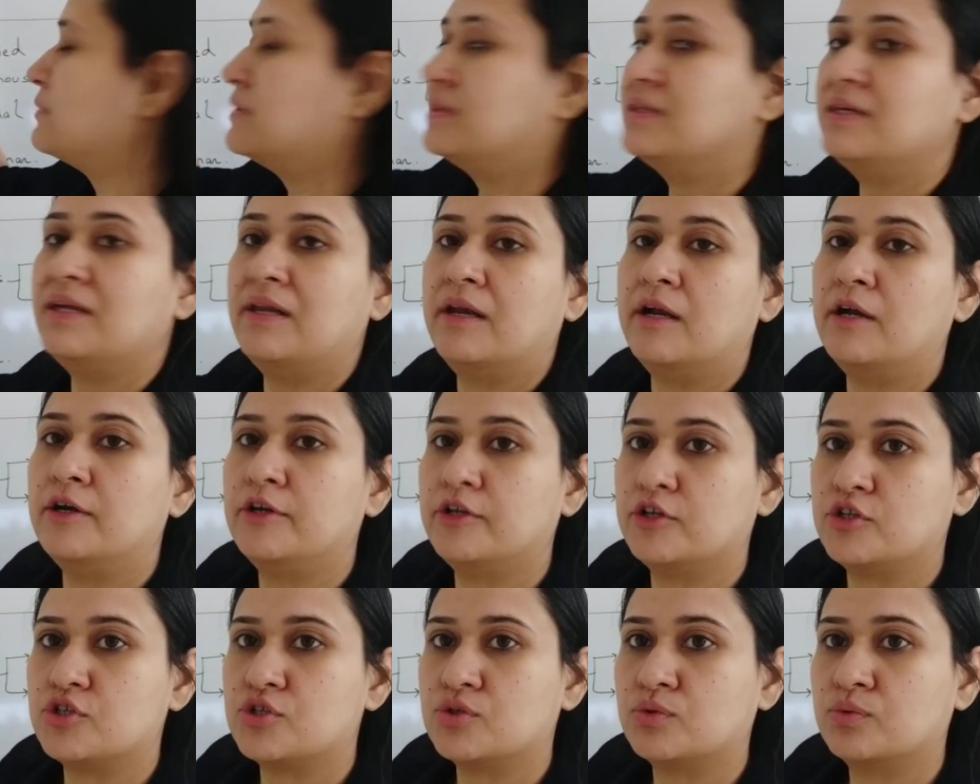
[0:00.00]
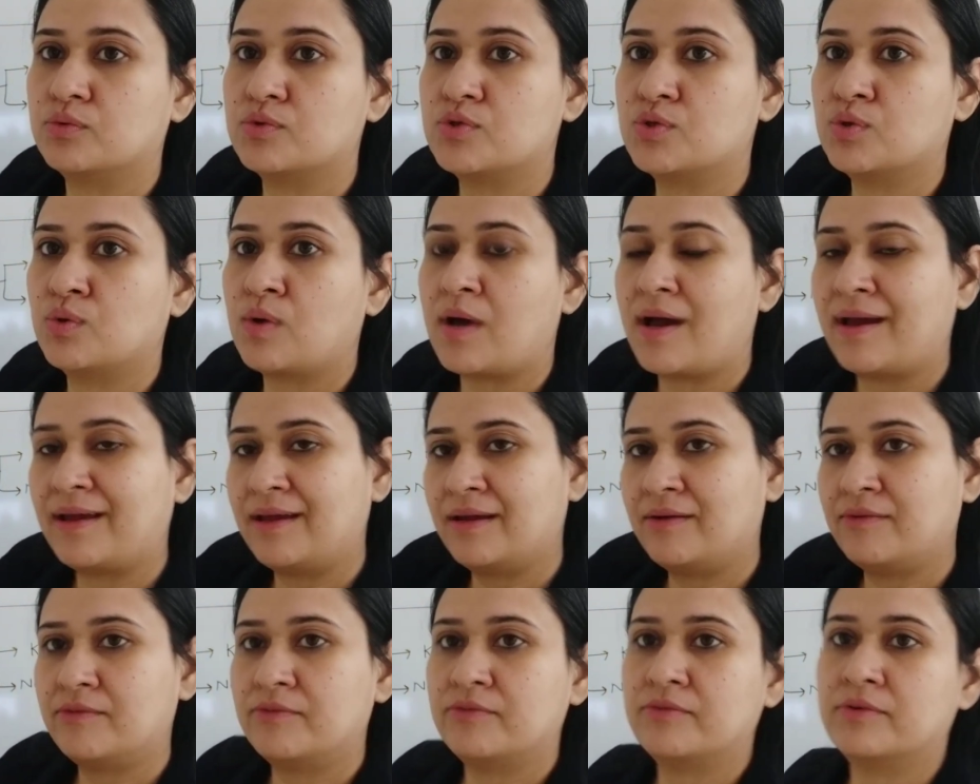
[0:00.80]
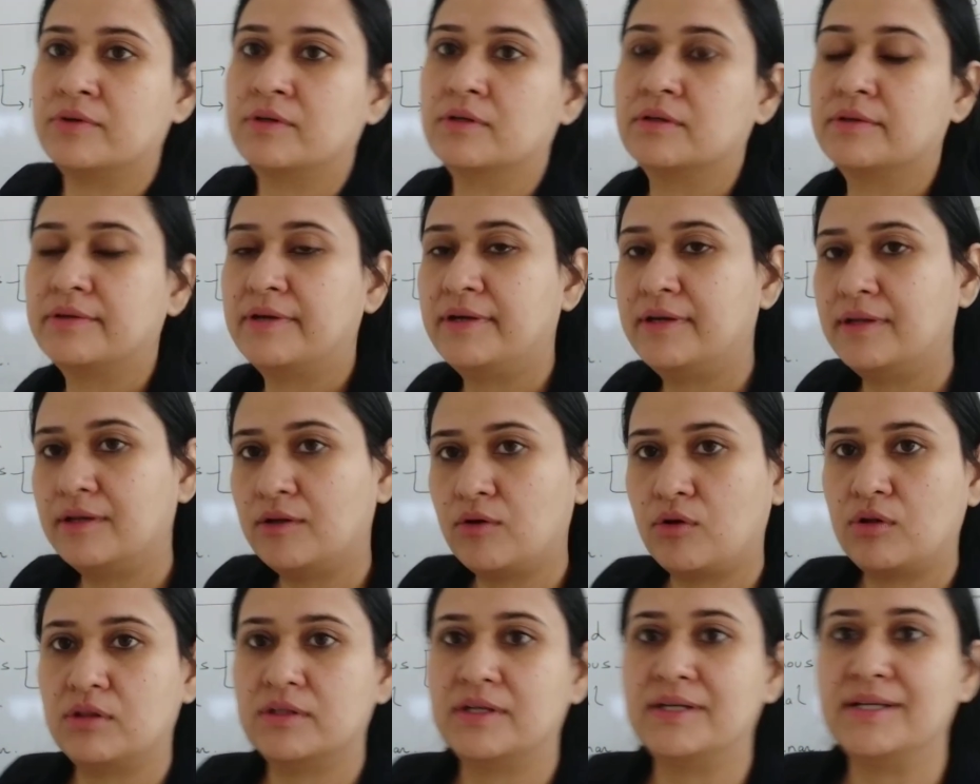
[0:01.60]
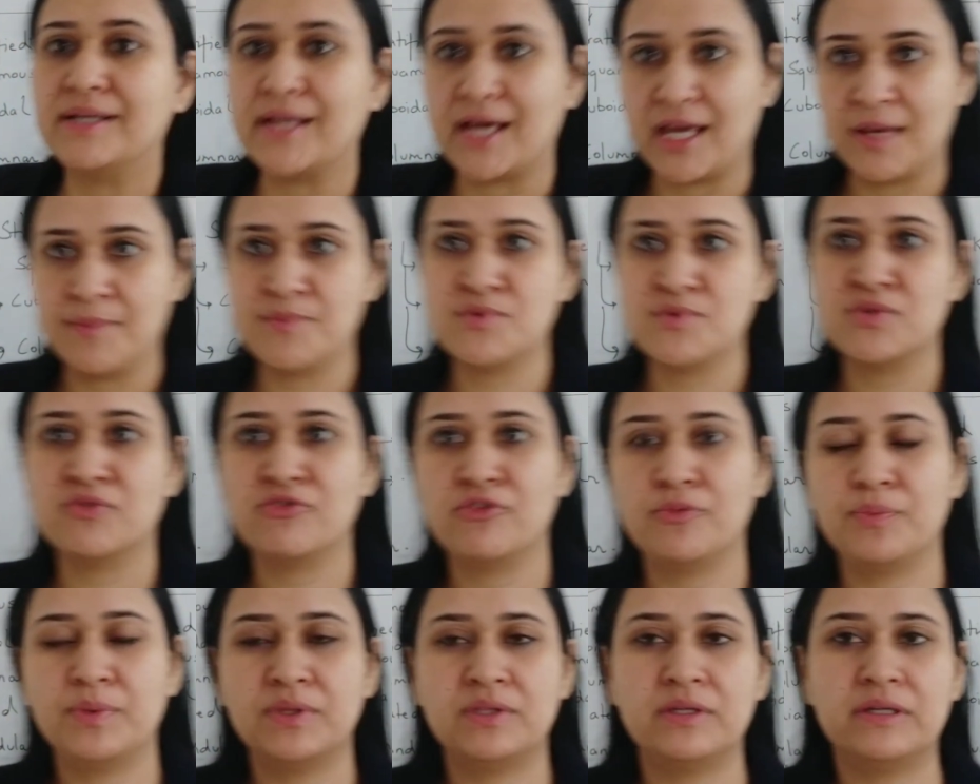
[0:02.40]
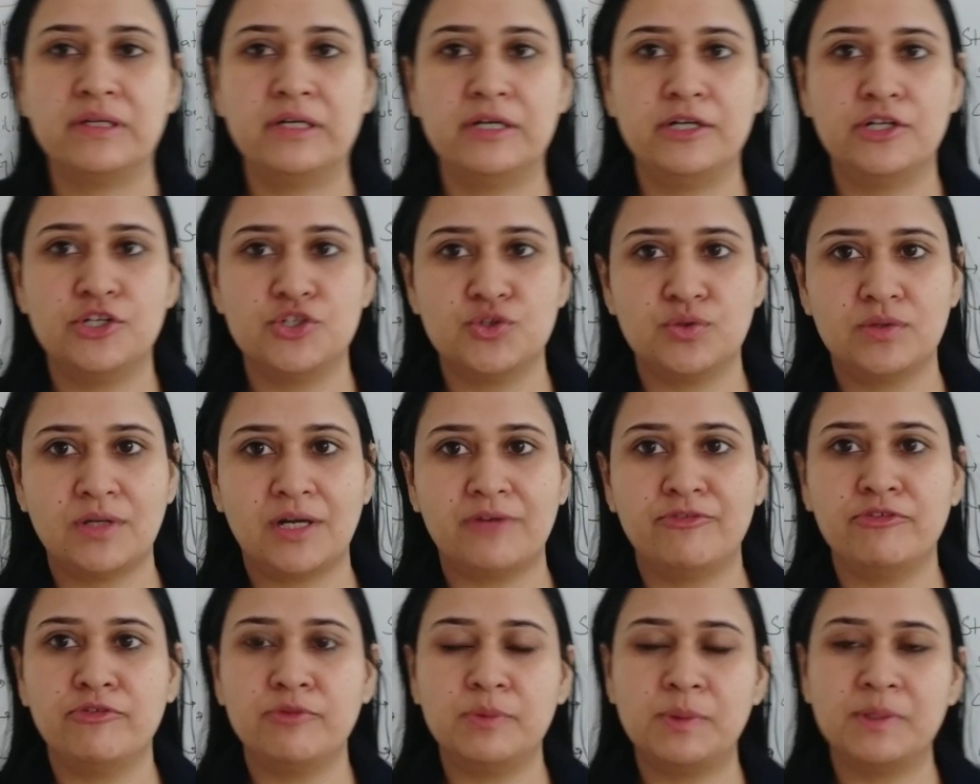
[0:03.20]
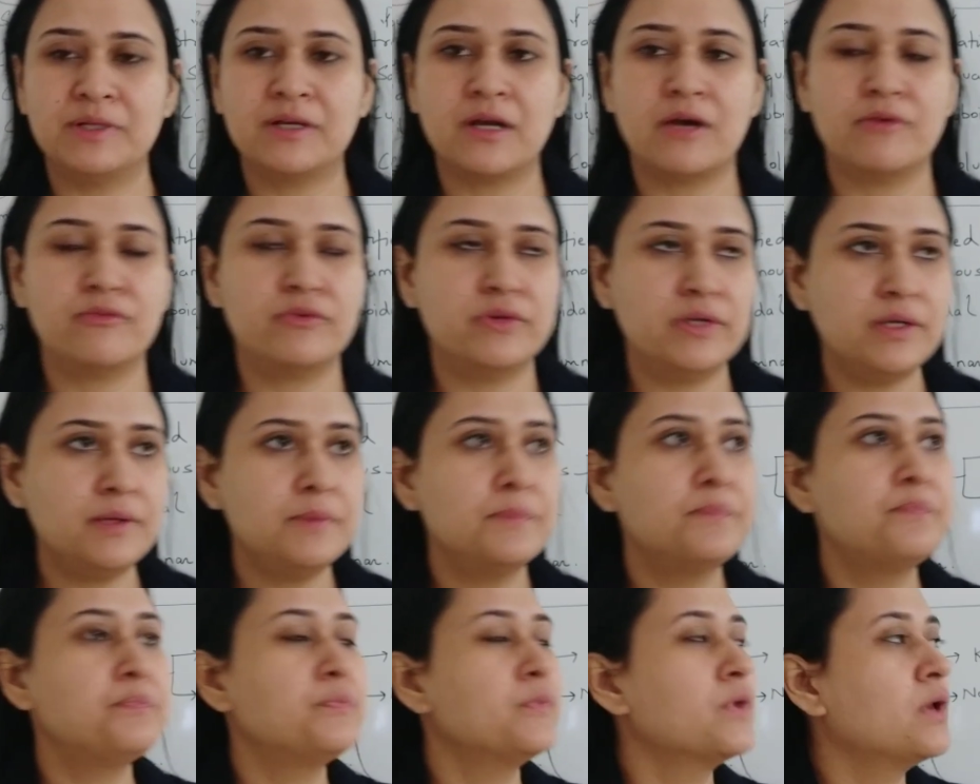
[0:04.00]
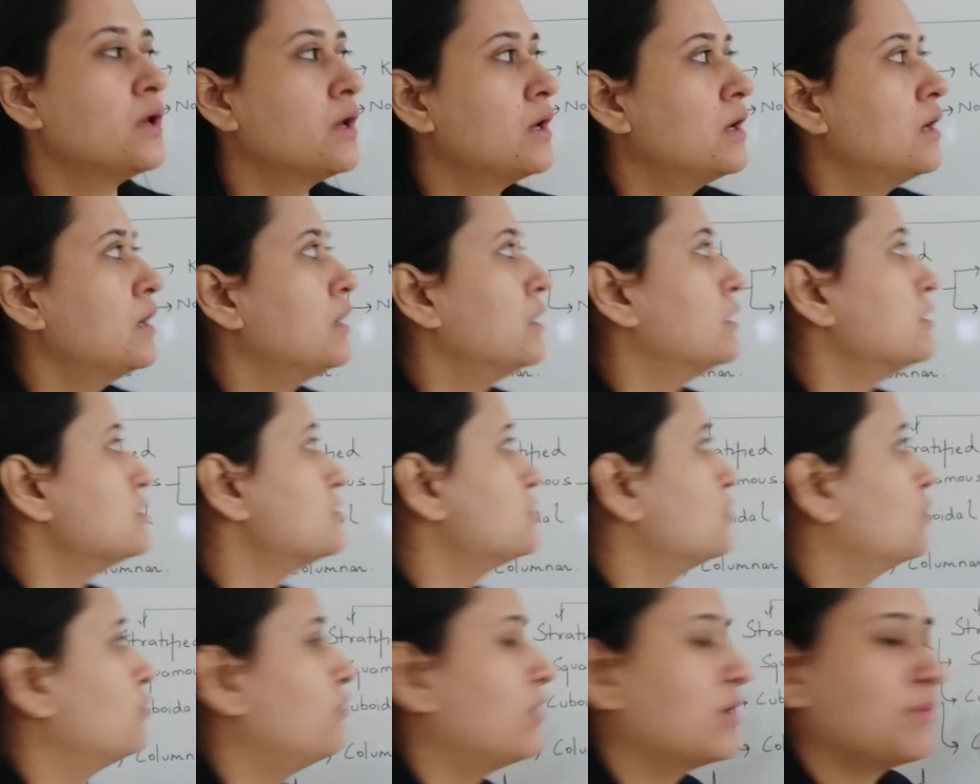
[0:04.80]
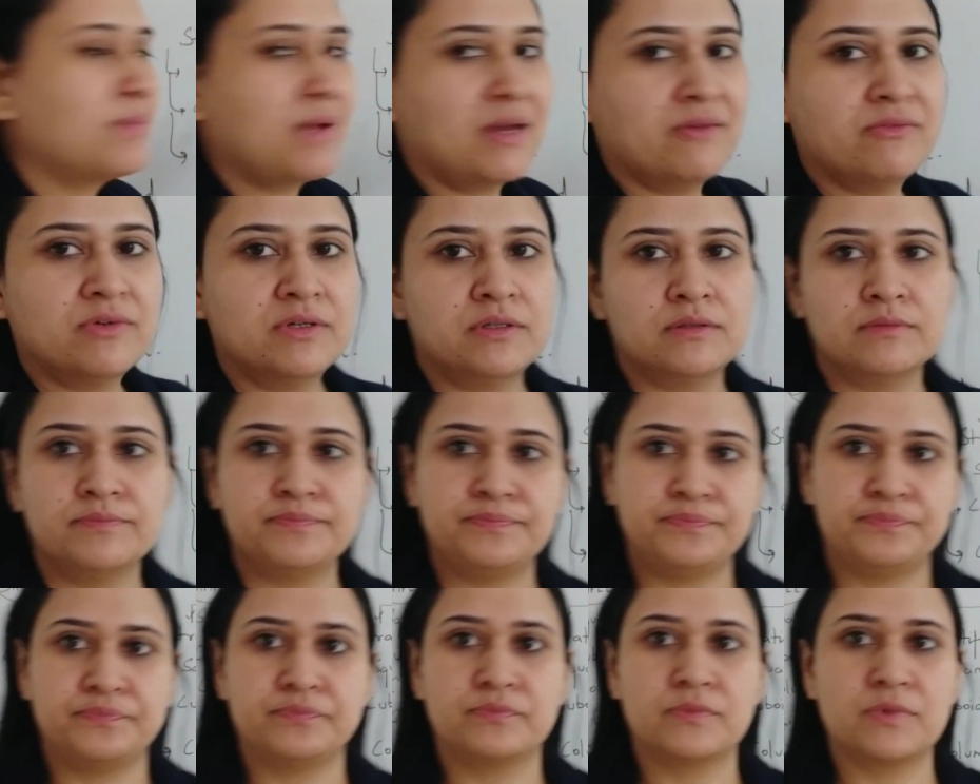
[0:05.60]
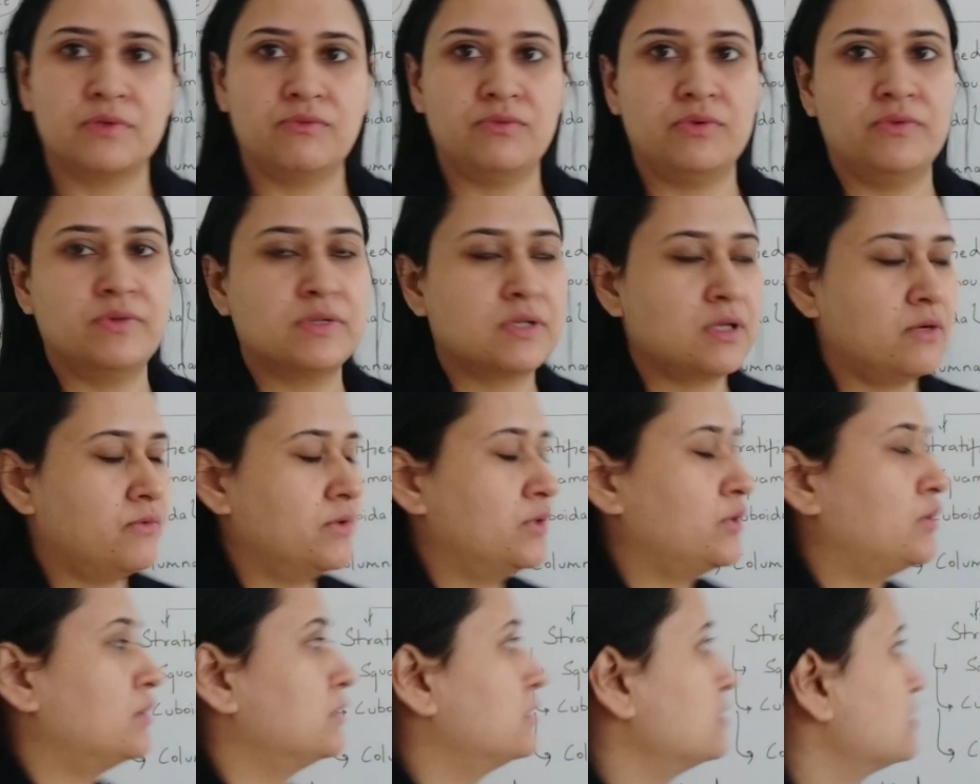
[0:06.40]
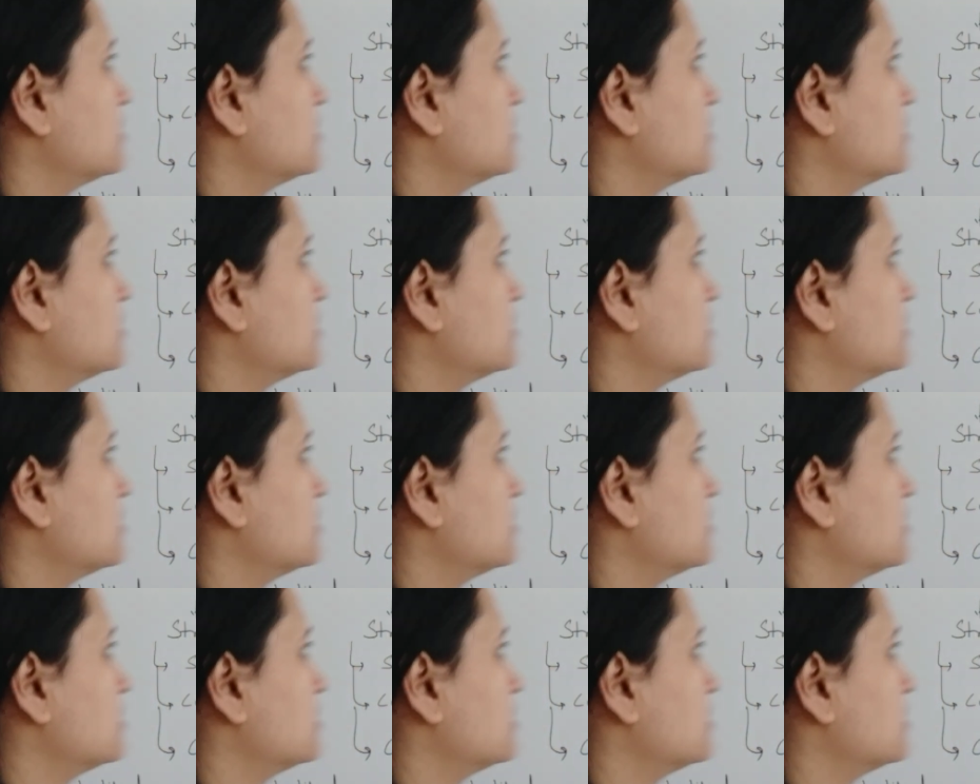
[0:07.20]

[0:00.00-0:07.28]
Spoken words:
epithelial tissue. So I have written all the types of epithelial tissue that we will be covering. So one by one we will cover all